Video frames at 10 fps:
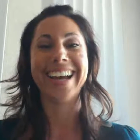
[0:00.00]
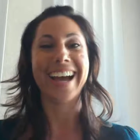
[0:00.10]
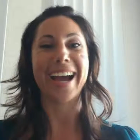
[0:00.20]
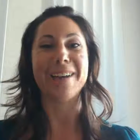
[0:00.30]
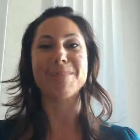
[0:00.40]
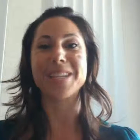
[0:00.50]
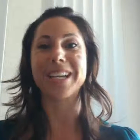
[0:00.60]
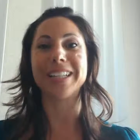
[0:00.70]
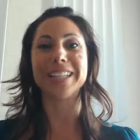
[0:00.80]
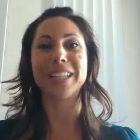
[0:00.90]
I'm
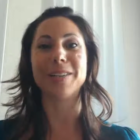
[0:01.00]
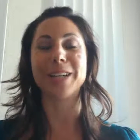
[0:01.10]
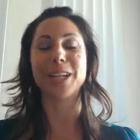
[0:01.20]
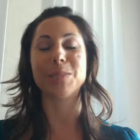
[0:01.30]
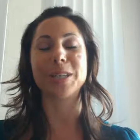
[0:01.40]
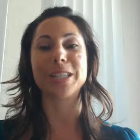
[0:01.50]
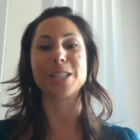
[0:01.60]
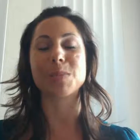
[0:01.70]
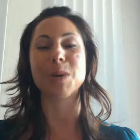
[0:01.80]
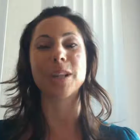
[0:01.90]
telling you, it could be the
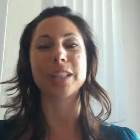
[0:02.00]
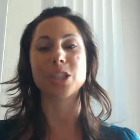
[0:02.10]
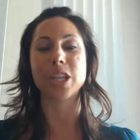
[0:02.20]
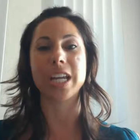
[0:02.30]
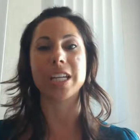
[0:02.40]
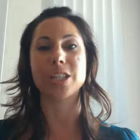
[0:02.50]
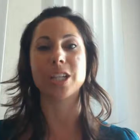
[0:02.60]
smallest change. It